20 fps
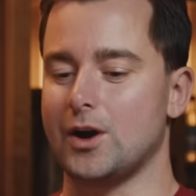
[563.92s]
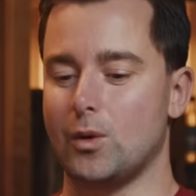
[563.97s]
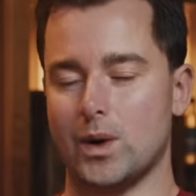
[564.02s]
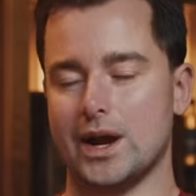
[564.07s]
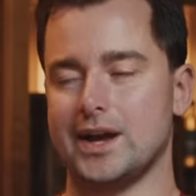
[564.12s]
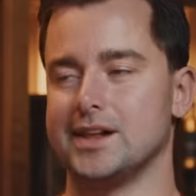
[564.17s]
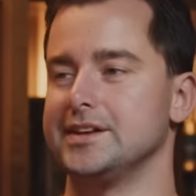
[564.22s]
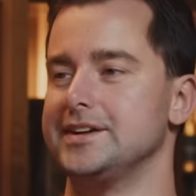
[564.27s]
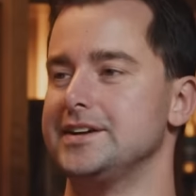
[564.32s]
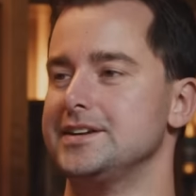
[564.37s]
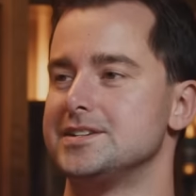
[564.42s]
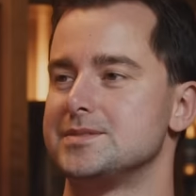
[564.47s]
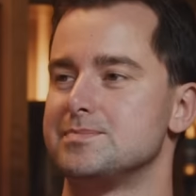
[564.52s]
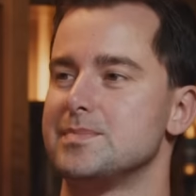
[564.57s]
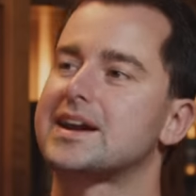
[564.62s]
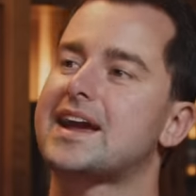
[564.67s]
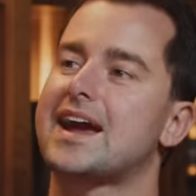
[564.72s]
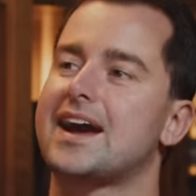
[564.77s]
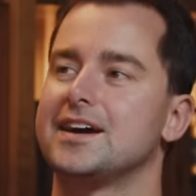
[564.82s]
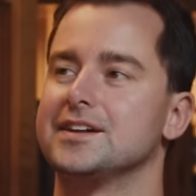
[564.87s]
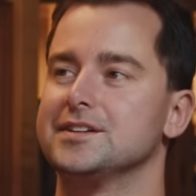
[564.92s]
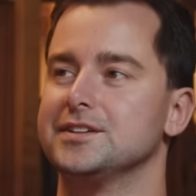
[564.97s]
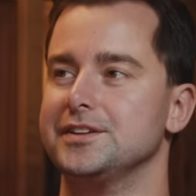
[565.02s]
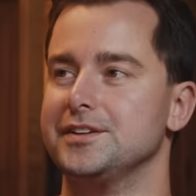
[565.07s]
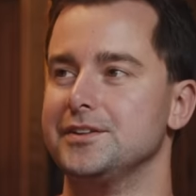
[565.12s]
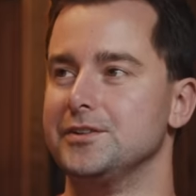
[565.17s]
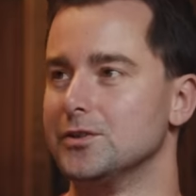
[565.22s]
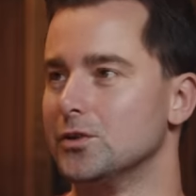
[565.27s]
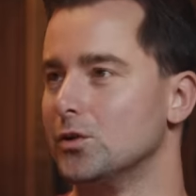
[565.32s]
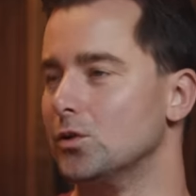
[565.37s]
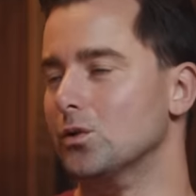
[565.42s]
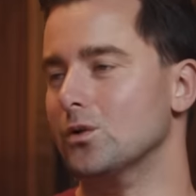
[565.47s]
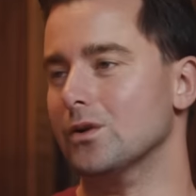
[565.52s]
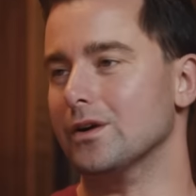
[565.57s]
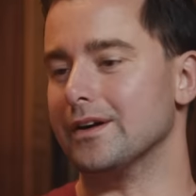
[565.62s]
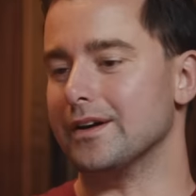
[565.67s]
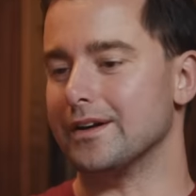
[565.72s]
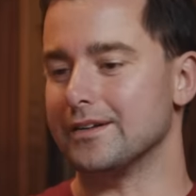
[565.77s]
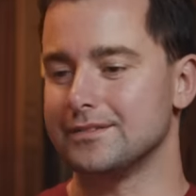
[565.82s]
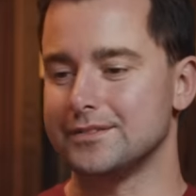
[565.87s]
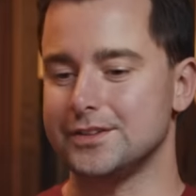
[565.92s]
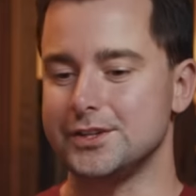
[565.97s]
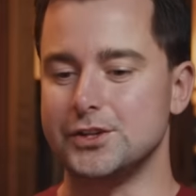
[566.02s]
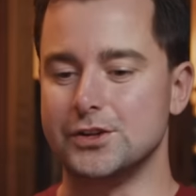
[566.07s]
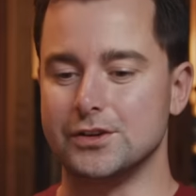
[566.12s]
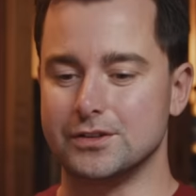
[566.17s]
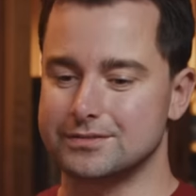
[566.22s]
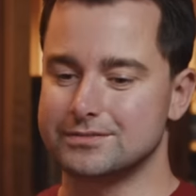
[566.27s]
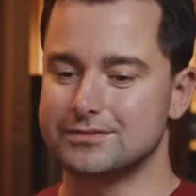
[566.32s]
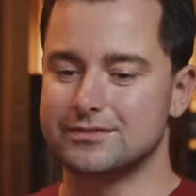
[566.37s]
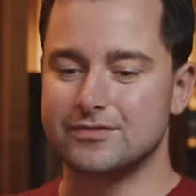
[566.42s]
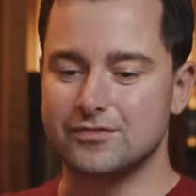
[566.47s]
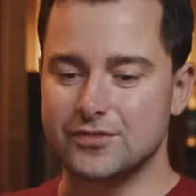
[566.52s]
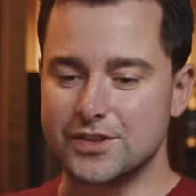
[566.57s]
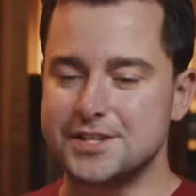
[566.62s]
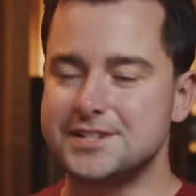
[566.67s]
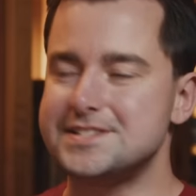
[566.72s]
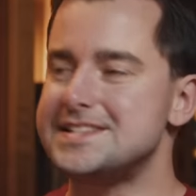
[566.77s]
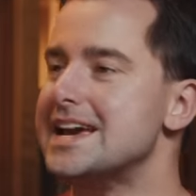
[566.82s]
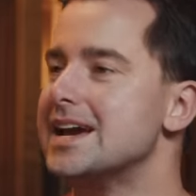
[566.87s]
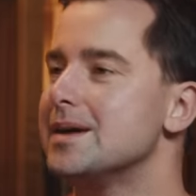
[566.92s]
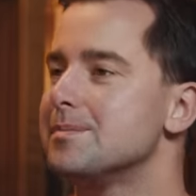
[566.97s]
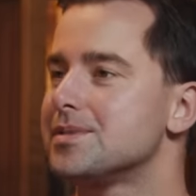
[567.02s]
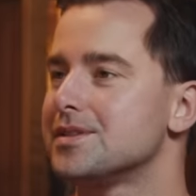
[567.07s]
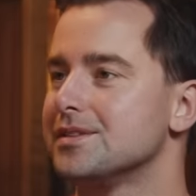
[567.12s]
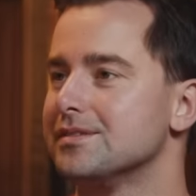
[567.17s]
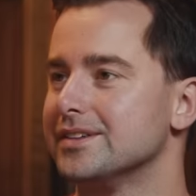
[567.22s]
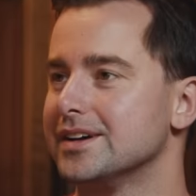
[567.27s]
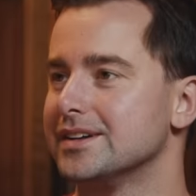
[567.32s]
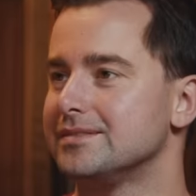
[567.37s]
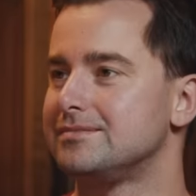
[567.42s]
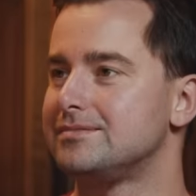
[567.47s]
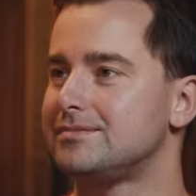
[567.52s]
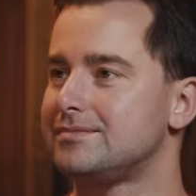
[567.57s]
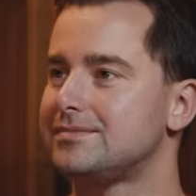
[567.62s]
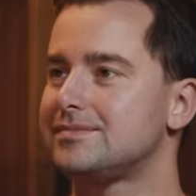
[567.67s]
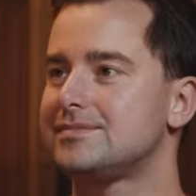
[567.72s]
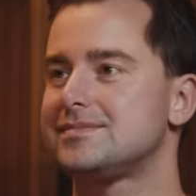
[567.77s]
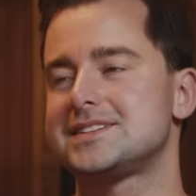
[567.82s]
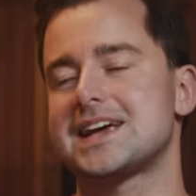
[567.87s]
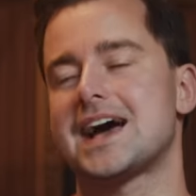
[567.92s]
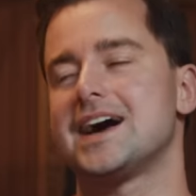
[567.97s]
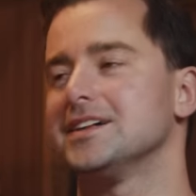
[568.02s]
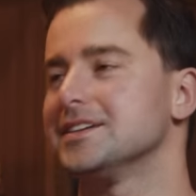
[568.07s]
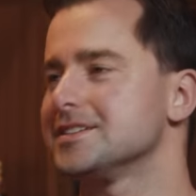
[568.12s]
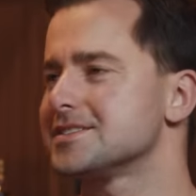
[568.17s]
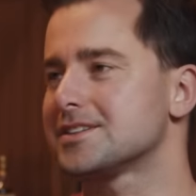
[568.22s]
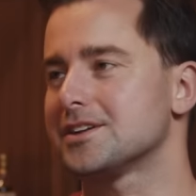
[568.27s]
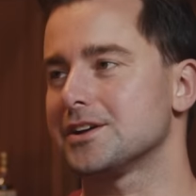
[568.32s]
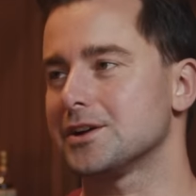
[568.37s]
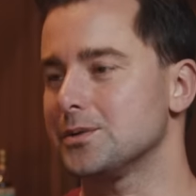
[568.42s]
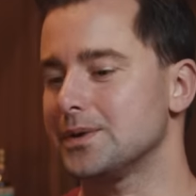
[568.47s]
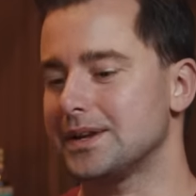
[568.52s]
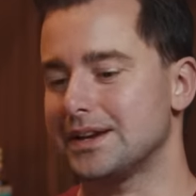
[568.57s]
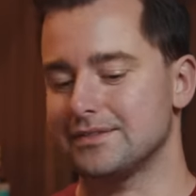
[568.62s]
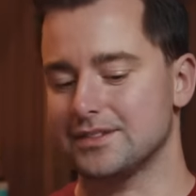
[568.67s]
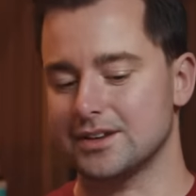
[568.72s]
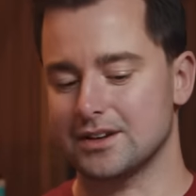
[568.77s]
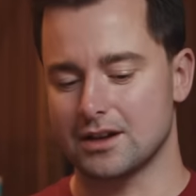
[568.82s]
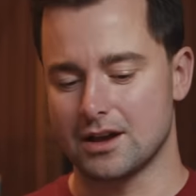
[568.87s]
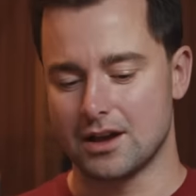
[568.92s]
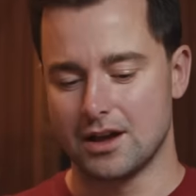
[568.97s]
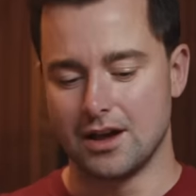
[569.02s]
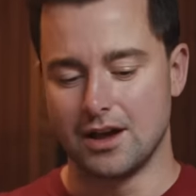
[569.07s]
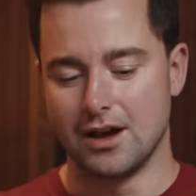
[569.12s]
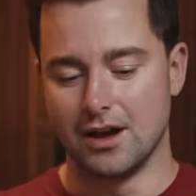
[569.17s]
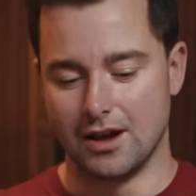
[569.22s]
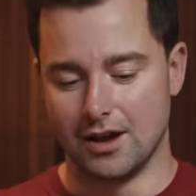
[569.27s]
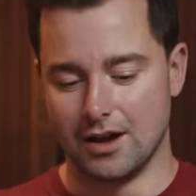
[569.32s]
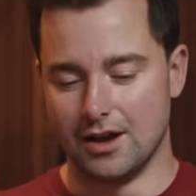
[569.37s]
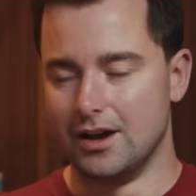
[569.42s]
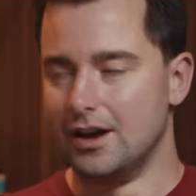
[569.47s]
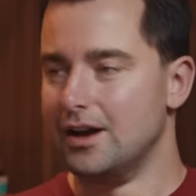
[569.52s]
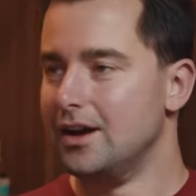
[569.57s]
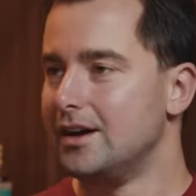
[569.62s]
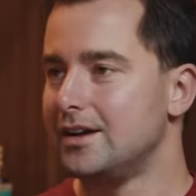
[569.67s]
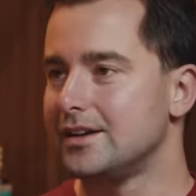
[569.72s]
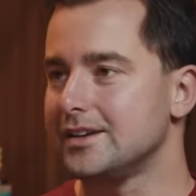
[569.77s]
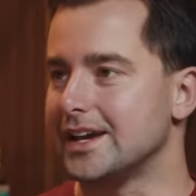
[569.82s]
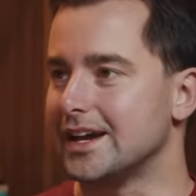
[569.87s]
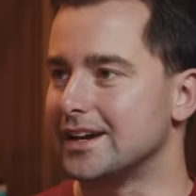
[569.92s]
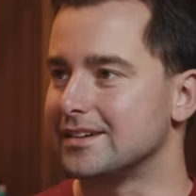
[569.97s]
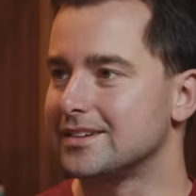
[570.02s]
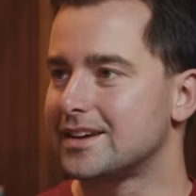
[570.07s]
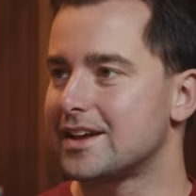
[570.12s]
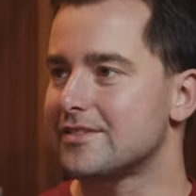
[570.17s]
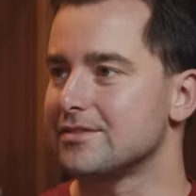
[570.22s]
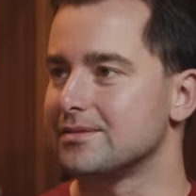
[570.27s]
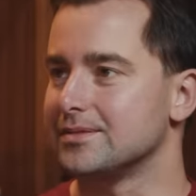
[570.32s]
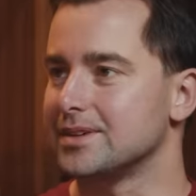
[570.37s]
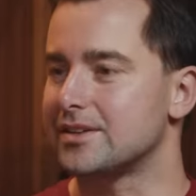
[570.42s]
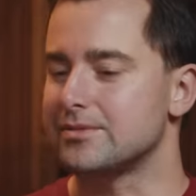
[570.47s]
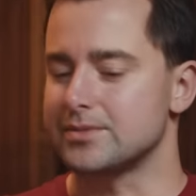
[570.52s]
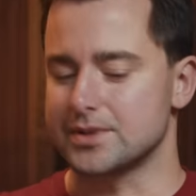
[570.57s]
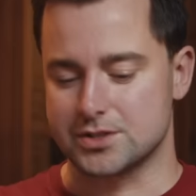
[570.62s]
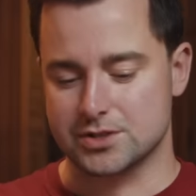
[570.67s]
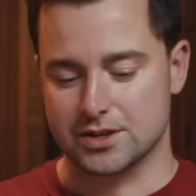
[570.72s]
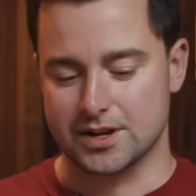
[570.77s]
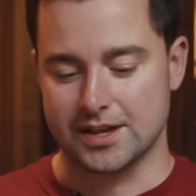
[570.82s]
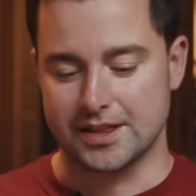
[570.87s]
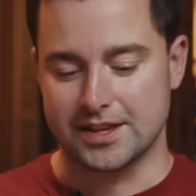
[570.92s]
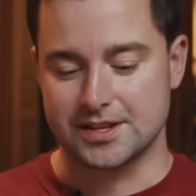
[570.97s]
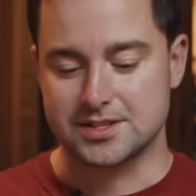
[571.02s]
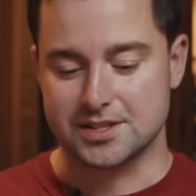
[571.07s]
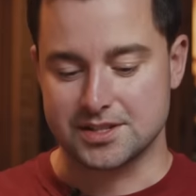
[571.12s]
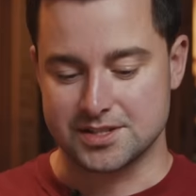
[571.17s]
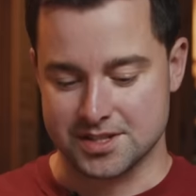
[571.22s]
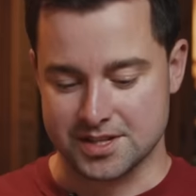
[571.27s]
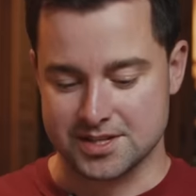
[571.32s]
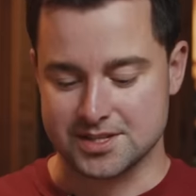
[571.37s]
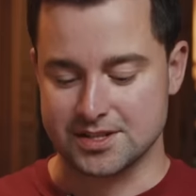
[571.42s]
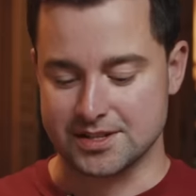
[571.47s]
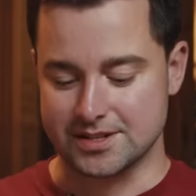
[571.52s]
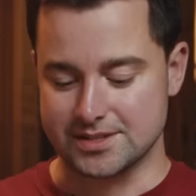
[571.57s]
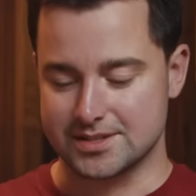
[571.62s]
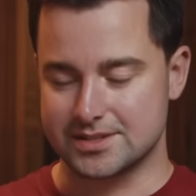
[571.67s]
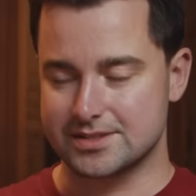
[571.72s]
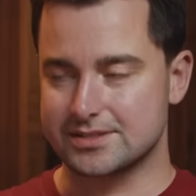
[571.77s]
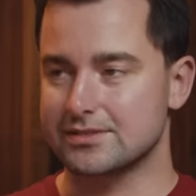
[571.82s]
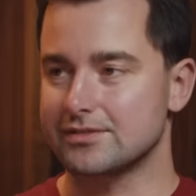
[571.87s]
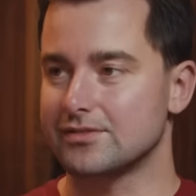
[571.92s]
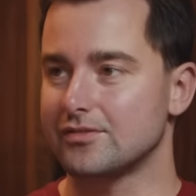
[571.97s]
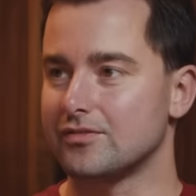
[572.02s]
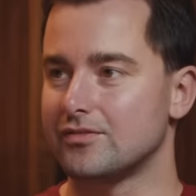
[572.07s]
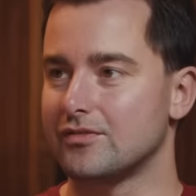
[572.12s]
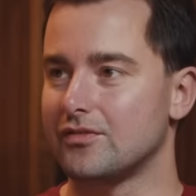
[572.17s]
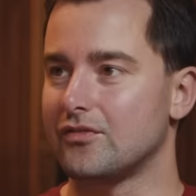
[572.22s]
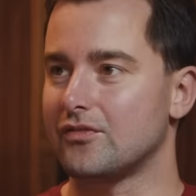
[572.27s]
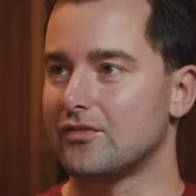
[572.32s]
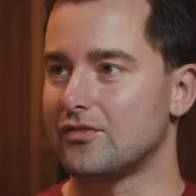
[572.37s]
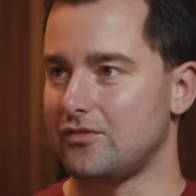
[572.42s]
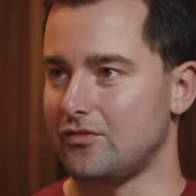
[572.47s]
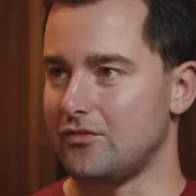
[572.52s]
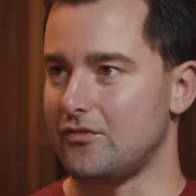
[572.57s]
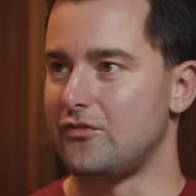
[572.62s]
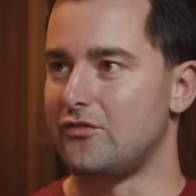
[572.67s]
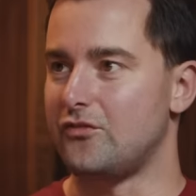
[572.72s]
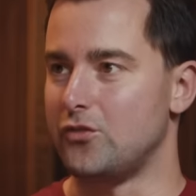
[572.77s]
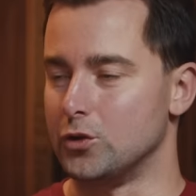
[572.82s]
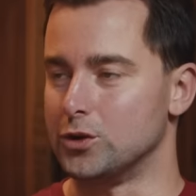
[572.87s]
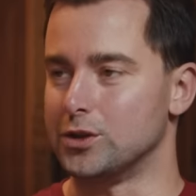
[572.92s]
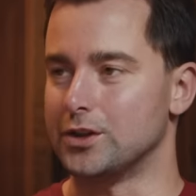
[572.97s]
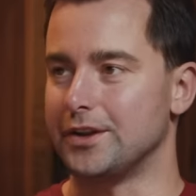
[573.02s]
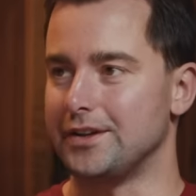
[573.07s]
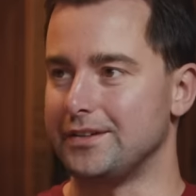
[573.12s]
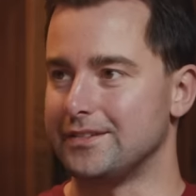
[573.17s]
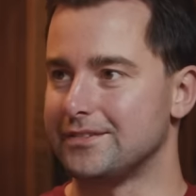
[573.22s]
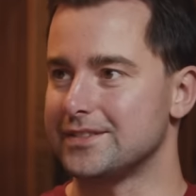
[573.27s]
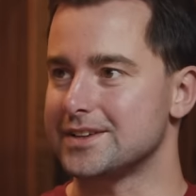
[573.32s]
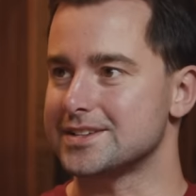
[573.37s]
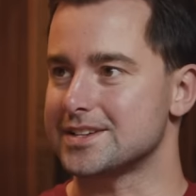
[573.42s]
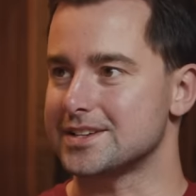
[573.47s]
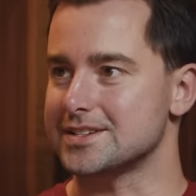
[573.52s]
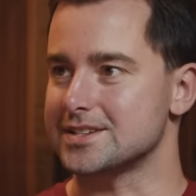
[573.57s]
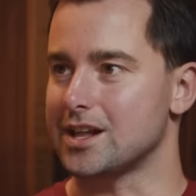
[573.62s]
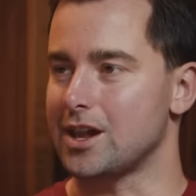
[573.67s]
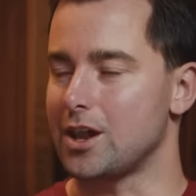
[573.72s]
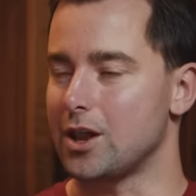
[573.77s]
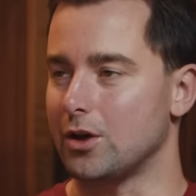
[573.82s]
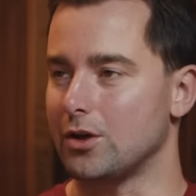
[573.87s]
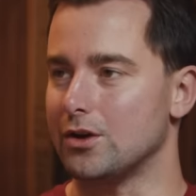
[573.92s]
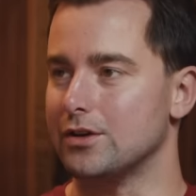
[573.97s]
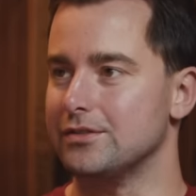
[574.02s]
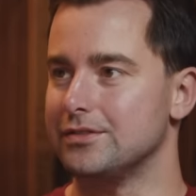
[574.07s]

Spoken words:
a well-aged Macallan or, you know, the depth of a Talisker or whatever. Yeah, give him a try, this, because this is full on. This has a lot